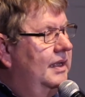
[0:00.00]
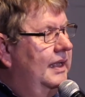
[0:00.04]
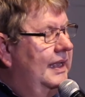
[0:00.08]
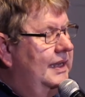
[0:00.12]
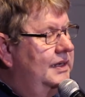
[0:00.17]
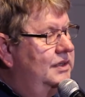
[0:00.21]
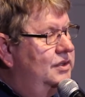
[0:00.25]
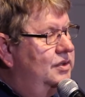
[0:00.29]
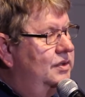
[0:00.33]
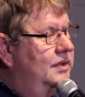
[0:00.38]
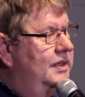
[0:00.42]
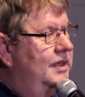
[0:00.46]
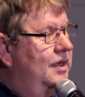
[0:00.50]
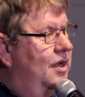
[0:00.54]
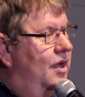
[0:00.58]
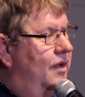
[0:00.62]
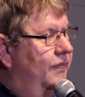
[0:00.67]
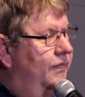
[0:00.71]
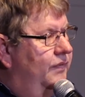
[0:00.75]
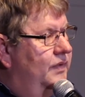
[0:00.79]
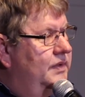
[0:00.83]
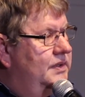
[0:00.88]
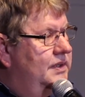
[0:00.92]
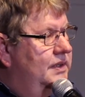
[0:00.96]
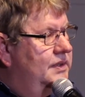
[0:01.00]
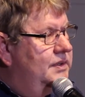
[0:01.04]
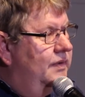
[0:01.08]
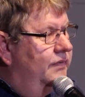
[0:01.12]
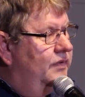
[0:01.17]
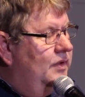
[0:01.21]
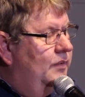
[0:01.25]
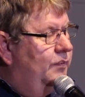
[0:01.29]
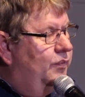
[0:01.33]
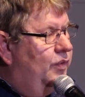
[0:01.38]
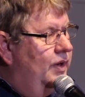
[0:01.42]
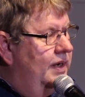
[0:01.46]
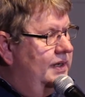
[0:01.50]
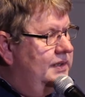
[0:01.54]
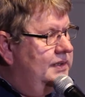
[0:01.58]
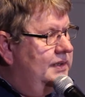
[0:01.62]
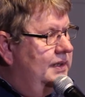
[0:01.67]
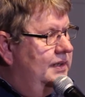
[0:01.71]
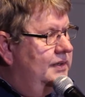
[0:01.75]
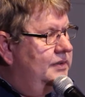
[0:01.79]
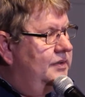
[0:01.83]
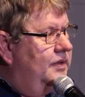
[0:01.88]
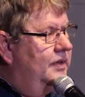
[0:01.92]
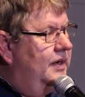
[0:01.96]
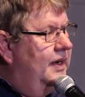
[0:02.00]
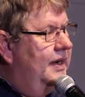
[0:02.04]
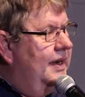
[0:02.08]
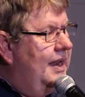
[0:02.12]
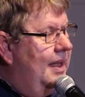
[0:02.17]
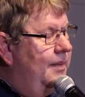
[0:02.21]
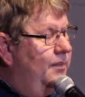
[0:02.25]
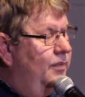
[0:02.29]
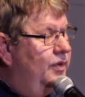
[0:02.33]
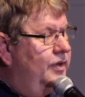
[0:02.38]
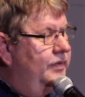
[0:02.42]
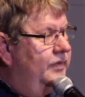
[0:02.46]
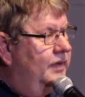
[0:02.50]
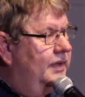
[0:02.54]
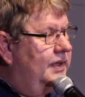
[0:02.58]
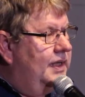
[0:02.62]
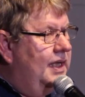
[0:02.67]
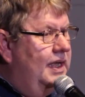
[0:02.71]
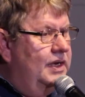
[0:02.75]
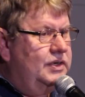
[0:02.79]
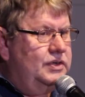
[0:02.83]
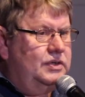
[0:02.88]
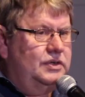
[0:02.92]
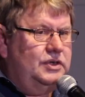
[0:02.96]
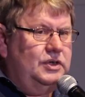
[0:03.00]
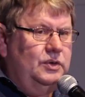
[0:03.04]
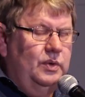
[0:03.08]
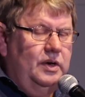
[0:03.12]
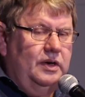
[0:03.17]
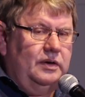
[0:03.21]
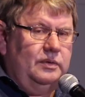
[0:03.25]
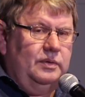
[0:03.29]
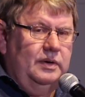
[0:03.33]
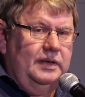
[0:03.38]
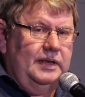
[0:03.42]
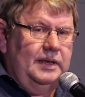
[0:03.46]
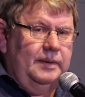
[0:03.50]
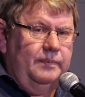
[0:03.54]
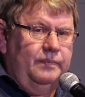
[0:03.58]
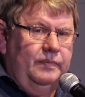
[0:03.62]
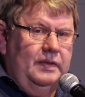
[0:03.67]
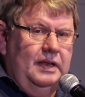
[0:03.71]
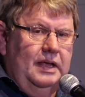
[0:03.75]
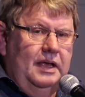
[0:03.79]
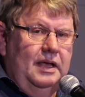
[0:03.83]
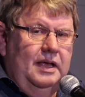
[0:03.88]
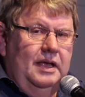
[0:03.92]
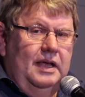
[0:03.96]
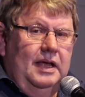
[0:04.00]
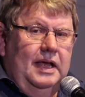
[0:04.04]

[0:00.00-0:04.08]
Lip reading: into the offices of the president on a number of occasions to work with him.